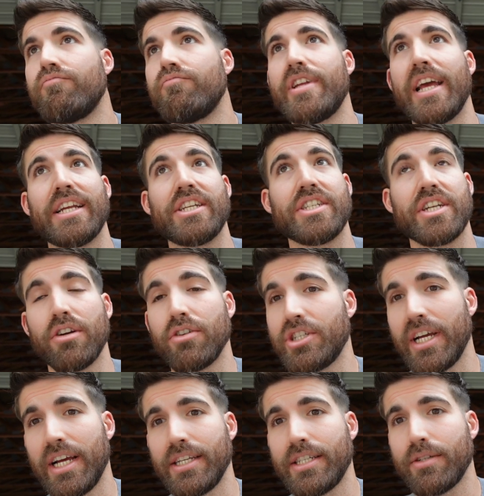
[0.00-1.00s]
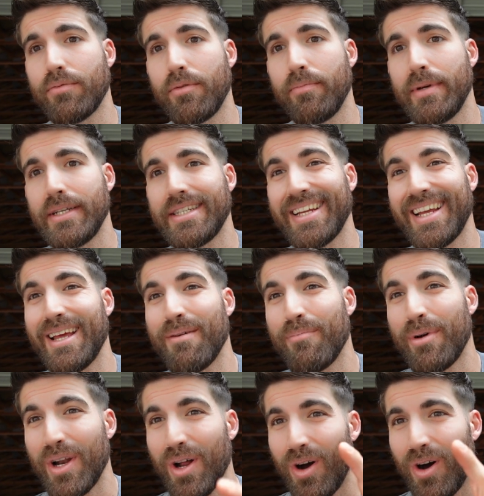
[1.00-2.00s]
Take zero chances with missing it,
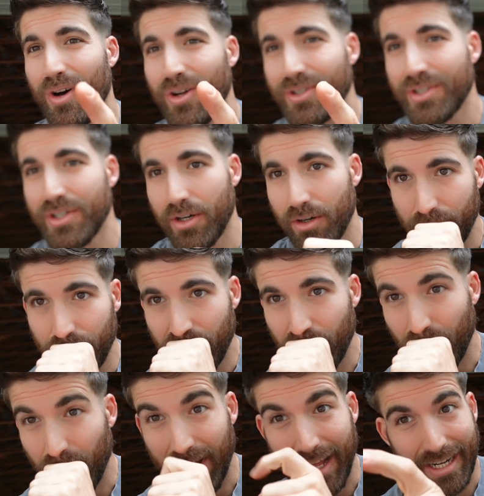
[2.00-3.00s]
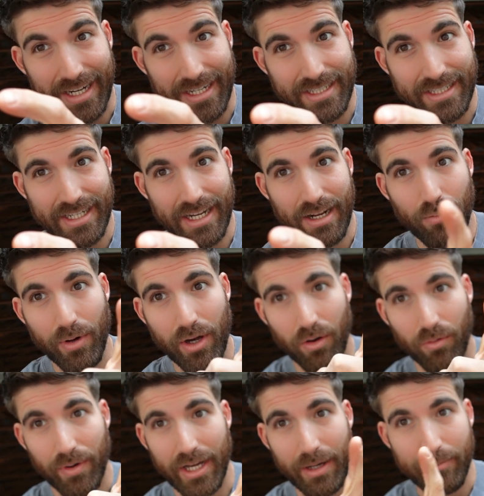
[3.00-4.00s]
but also, like I said, we are
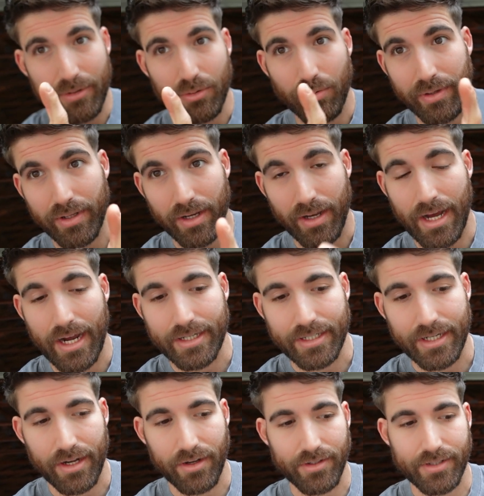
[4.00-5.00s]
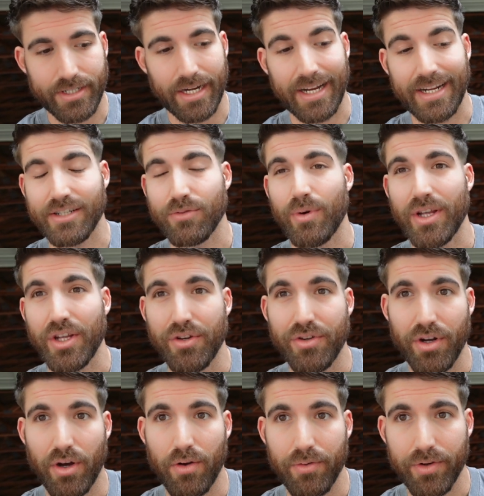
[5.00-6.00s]
reading between the lines and understanding it's what you
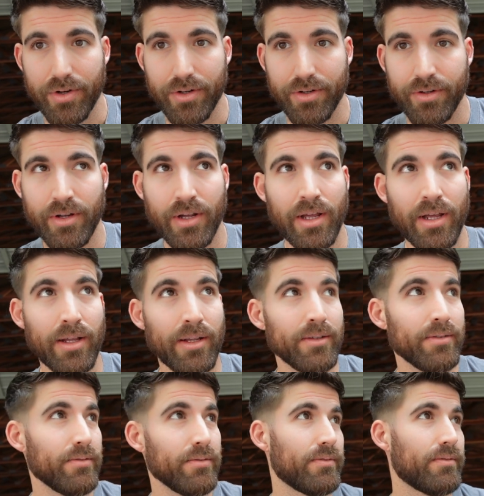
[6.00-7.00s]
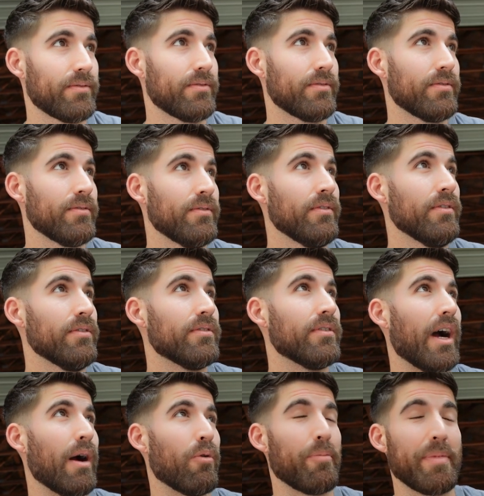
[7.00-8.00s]
don't do.
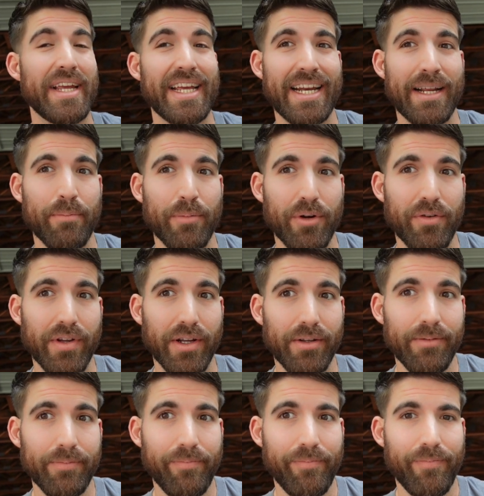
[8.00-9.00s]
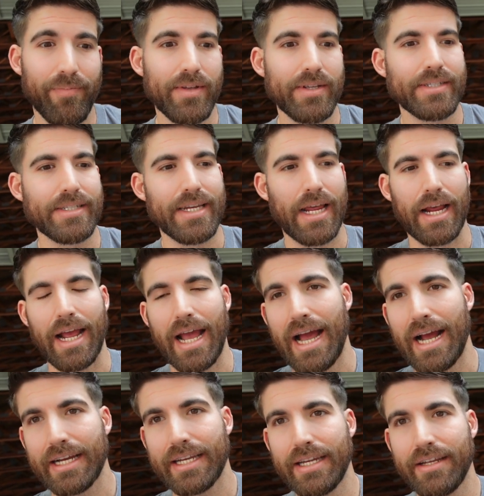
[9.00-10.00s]
I will be getting moving, staying
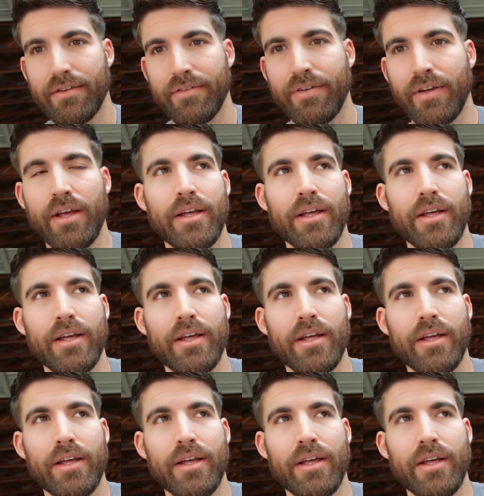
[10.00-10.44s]
active.